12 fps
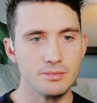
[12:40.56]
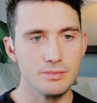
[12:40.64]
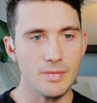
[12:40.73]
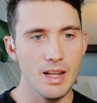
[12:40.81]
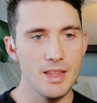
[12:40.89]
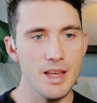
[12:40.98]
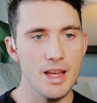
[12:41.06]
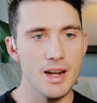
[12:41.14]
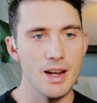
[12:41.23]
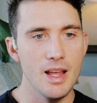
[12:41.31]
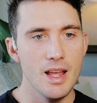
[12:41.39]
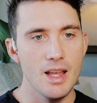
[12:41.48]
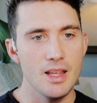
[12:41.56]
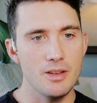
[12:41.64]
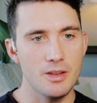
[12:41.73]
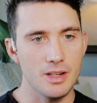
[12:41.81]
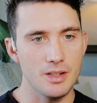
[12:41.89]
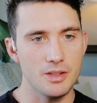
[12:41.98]
And then
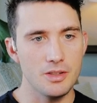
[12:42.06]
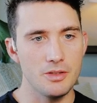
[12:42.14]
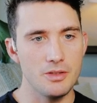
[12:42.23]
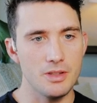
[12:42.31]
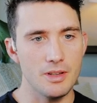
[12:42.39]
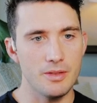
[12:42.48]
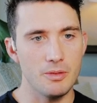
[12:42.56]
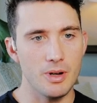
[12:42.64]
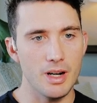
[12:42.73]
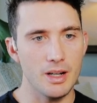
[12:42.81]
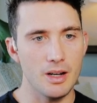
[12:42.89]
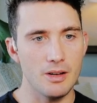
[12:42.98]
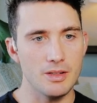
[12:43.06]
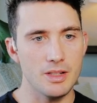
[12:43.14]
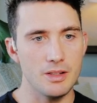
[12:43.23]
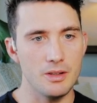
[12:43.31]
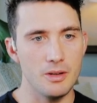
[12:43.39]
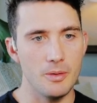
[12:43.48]
you can choose if you want to go
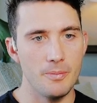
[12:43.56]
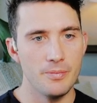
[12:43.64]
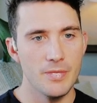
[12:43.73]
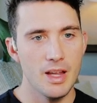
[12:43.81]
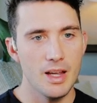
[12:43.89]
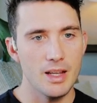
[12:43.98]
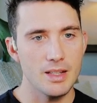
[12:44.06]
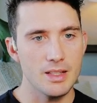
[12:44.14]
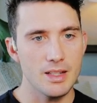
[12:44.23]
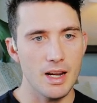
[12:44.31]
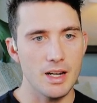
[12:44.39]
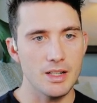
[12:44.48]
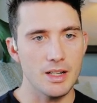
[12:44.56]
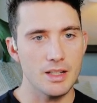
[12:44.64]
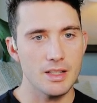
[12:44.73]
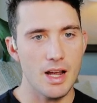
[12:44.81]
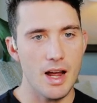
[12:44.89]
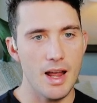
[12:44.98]
to a staging
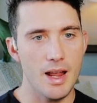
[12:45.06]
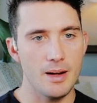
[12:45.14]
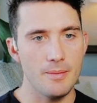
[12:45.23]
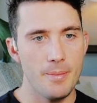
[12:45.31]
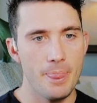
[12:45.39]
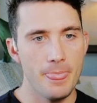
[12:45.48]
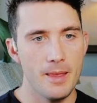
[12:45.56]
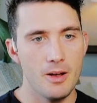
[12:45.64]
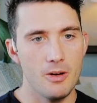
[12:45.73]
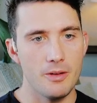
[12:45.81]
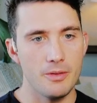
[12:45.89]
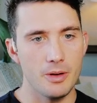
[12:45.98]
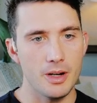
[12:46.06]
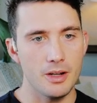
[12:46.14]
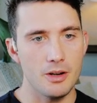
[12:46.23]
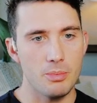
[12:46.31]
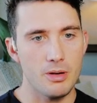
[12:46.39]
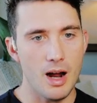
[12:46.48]
site or if you want to
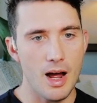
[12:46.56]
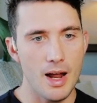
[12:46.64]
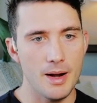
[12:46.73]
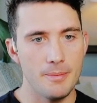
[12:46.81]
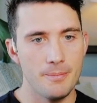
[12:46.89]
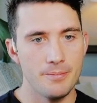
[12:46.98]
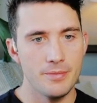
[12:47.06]
go to prod.